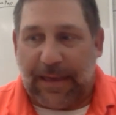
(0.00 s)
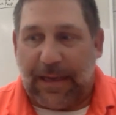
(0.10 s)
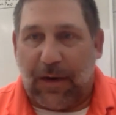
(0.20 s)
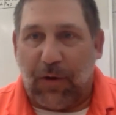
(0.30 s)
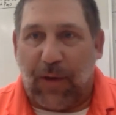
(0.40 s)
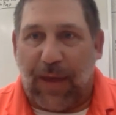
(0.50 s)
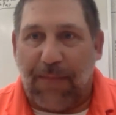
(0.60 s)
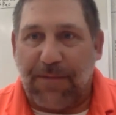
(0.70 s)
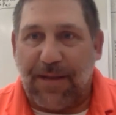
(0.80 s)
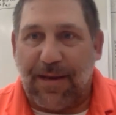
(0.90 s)
you know, New
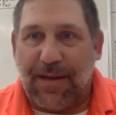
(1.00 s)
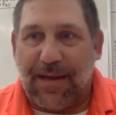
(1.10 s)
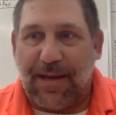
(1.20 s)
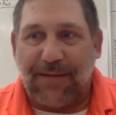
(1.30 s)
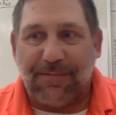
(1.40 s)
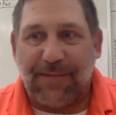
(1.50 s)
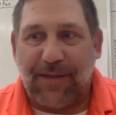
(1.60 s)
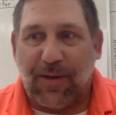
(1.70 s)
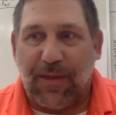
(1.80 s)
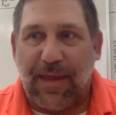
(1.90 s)
Hampton, uh, you
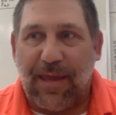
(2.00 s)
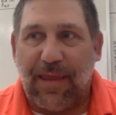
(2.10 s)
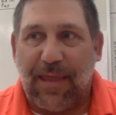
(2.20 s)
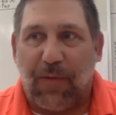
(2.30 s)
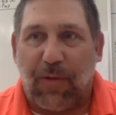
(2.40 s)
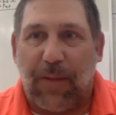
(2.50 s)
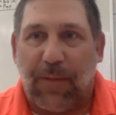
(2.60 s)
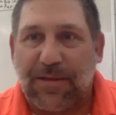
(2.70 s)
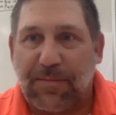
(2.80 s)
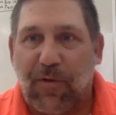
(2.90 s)
know, they they were
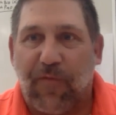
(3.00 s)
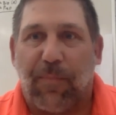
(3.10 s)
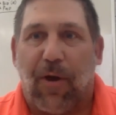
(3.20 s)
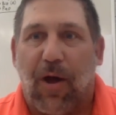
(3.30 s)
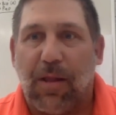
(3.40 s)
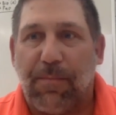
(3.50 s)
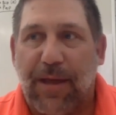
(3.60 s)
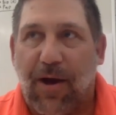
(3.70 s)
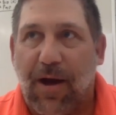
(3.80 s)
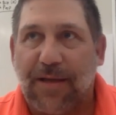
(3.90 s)
able to move the ball a
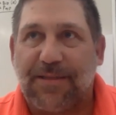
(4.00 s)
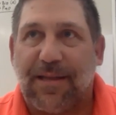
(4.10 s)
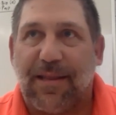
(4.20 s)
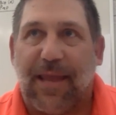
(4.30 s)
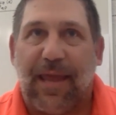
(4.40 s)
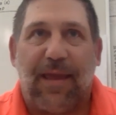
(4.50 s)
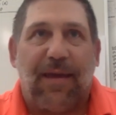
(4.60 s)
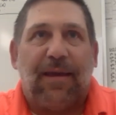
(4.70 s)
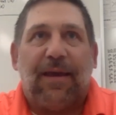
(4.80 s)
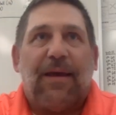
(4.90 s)
bit on us, and they